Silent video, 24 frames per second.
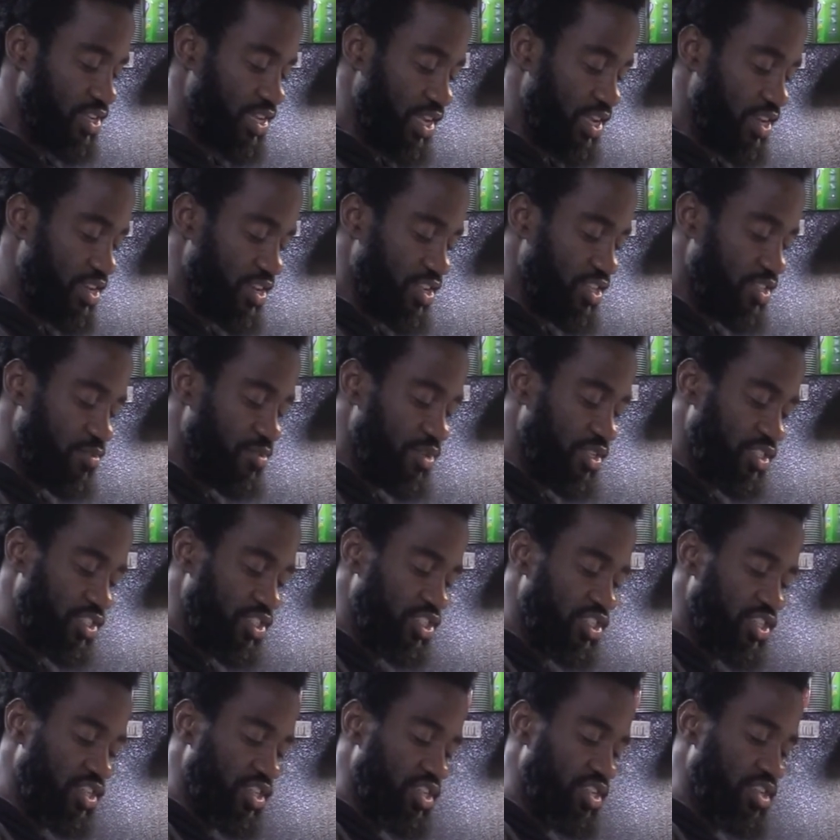Got another piece of
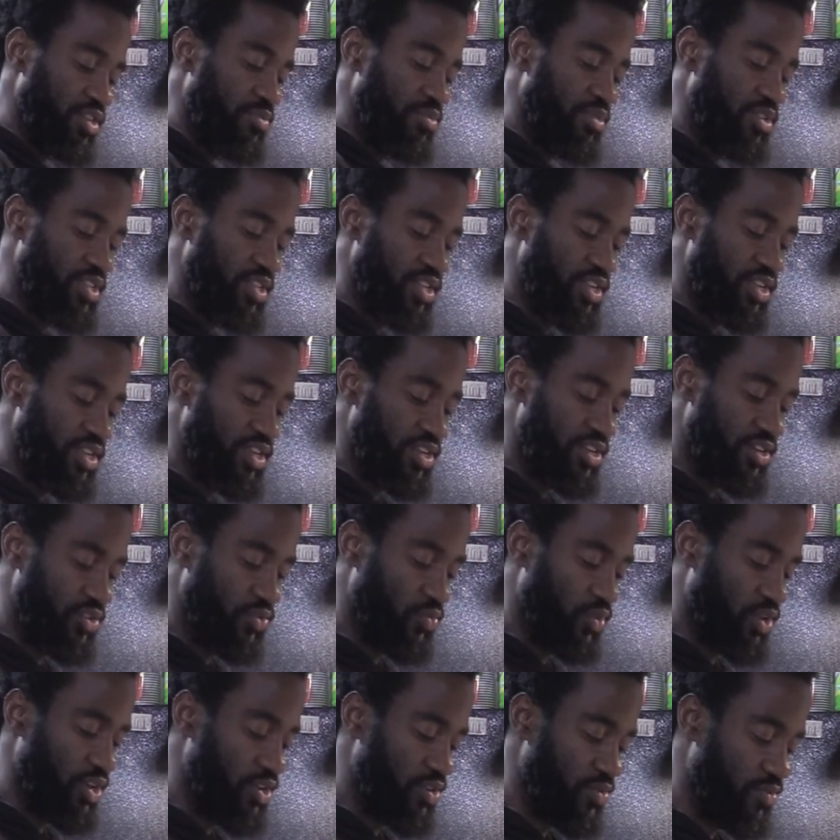chicken up in there. All right,